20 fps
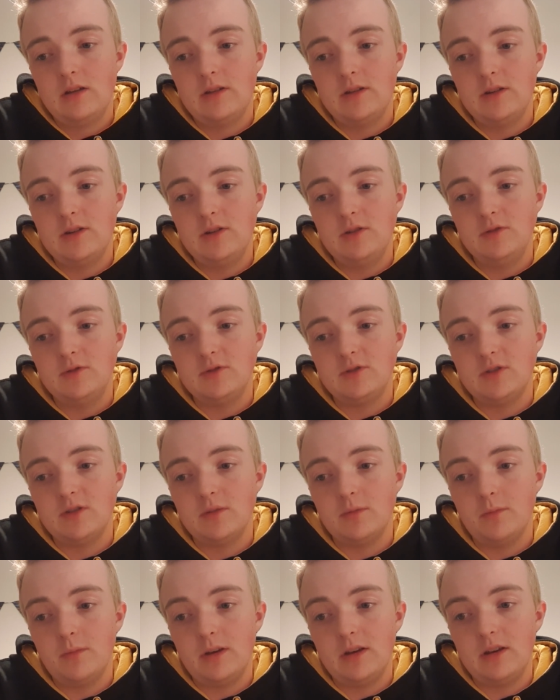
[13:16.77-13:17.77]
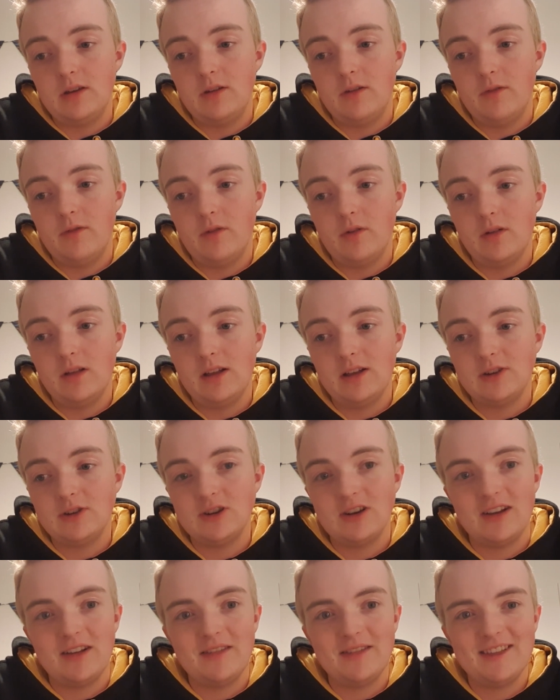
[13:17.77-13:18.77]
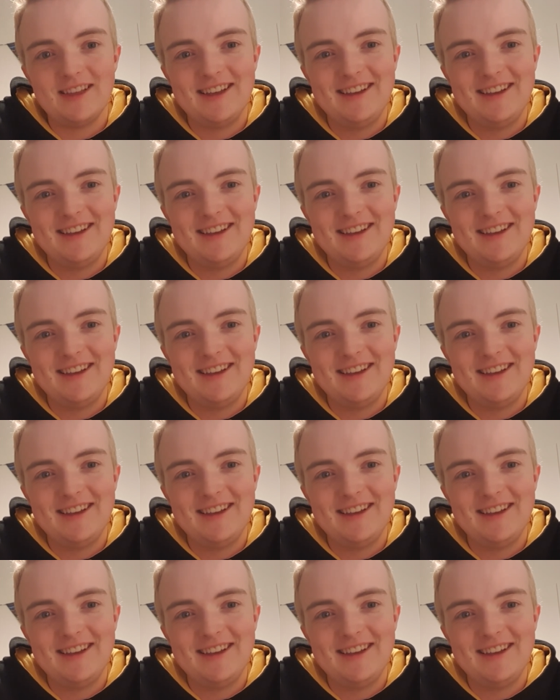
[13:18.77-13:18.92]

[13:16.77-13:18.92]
the news shouldn't make you feel like shit.